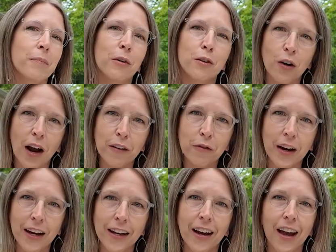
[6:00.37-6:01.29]
up your
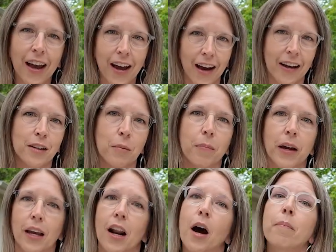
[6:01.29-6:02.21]
driveway and
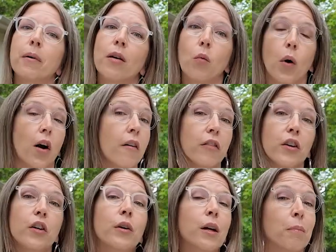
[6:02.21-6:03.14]
pick it up wherever
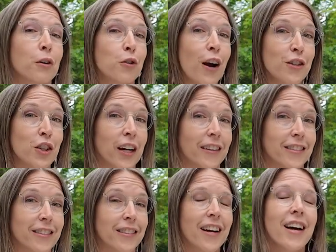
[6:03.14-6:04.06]
you keep your trash
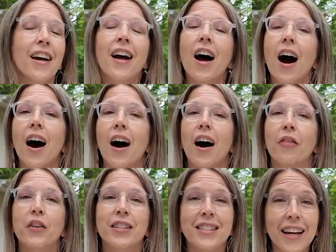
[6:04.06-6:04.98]
cans.
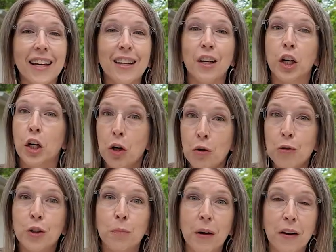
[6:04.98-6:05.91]
The second
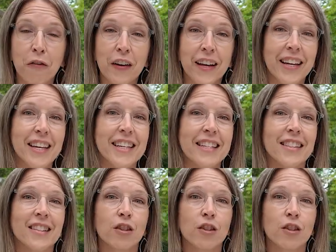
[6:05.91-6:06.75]
huge benefit is